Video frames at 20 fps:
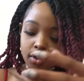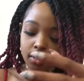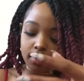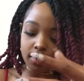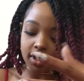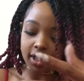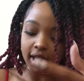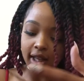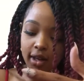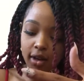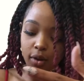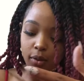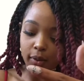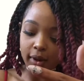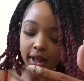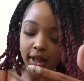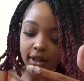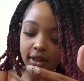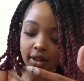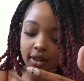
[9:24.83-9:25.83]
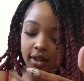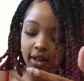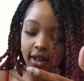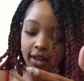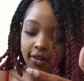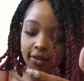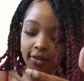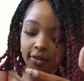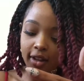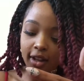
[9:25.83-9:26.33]
deal with
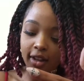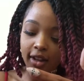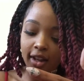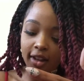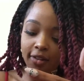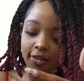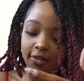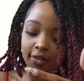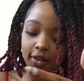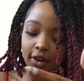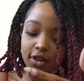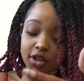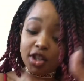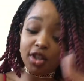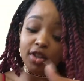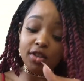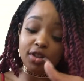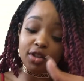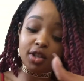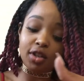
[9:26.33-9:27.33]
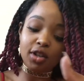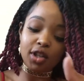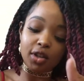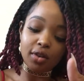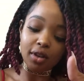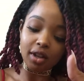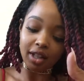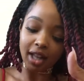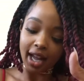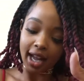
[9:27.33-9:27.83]
to
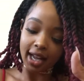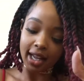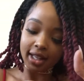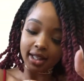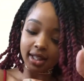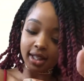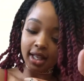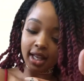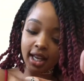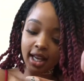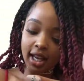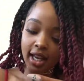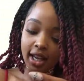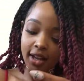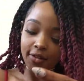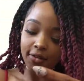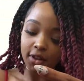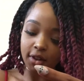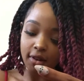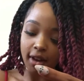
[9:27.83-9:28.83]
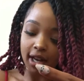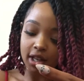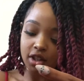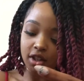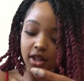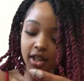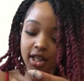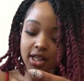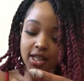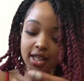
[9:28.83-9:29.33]
utilize if you
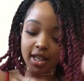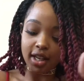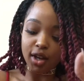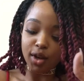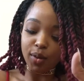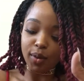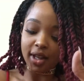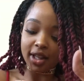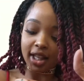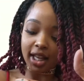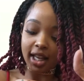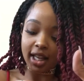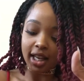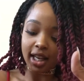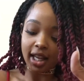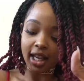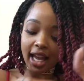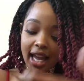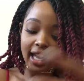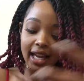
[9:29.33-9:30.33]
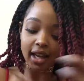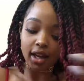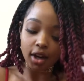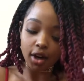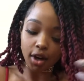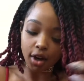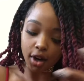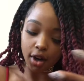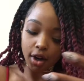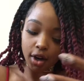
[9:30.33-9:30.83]
actually deal with any
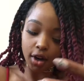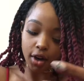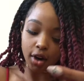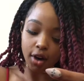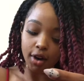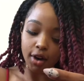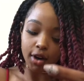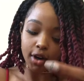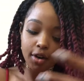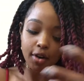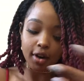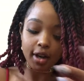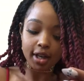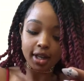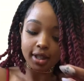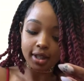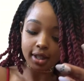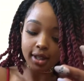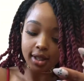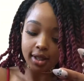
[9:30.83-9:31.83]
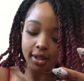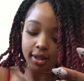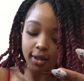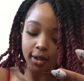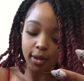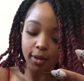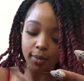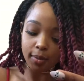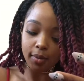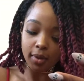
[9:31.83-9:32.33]
anger or
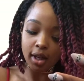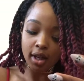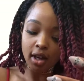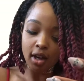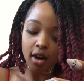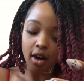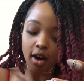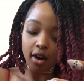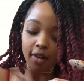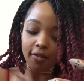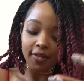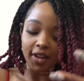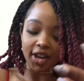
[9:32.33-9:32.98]
criticism or you're